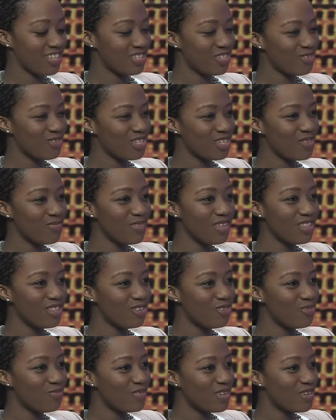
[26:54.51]
so tell me a
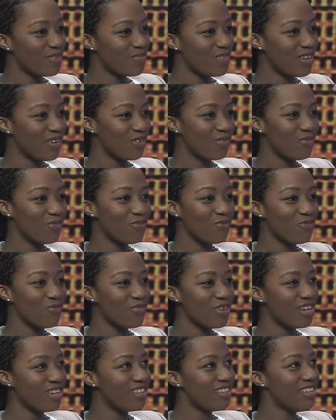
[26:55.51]
little bit about
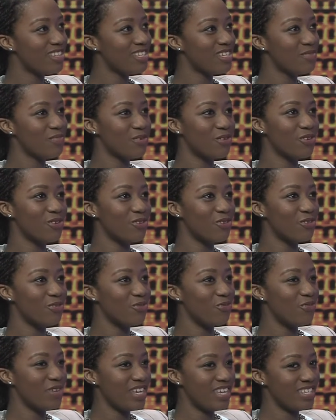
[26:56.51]
what a typical
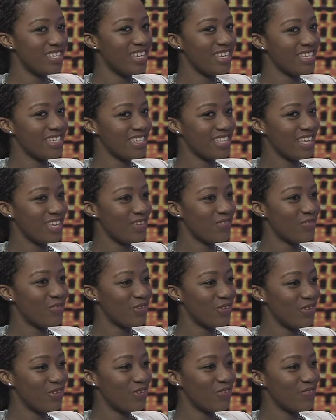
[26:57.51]
weekday is like for
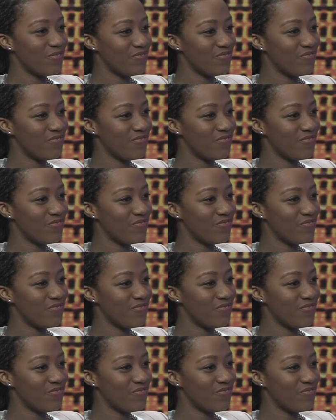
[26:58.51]
you.